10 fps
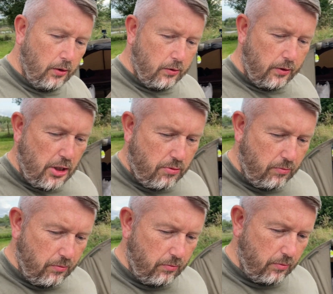this
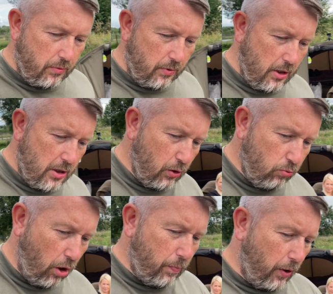little
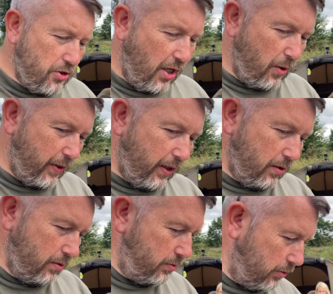rod pod set up here.
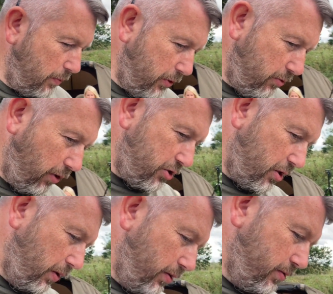That's what the rods go
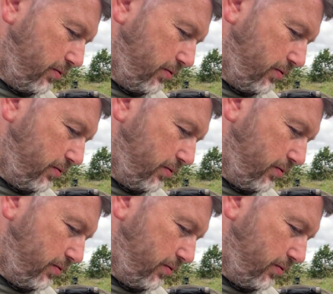on.